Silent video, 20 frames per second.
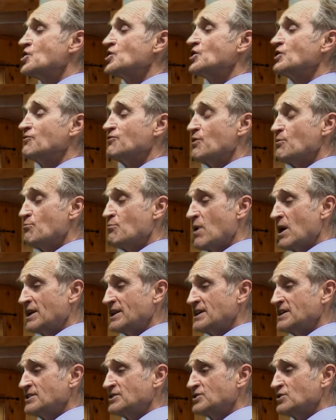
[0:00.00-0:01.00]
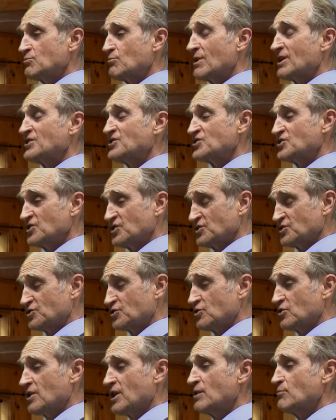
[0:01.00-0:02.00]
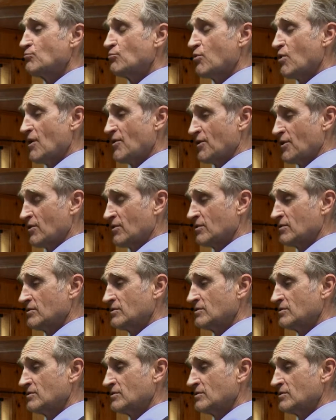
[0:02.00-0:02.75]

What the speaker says: give the money to my sister and brother.